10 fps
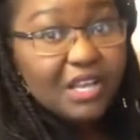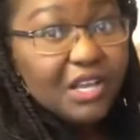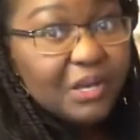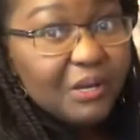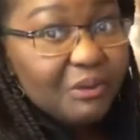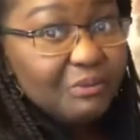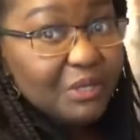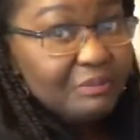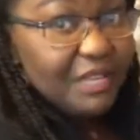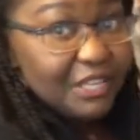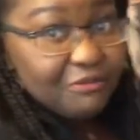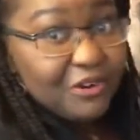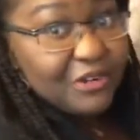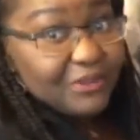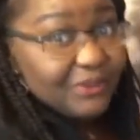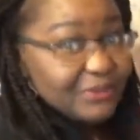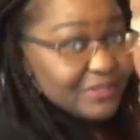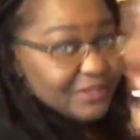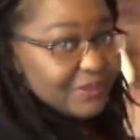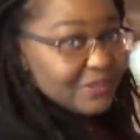Come with me for a
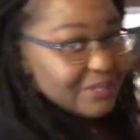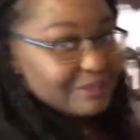closer look.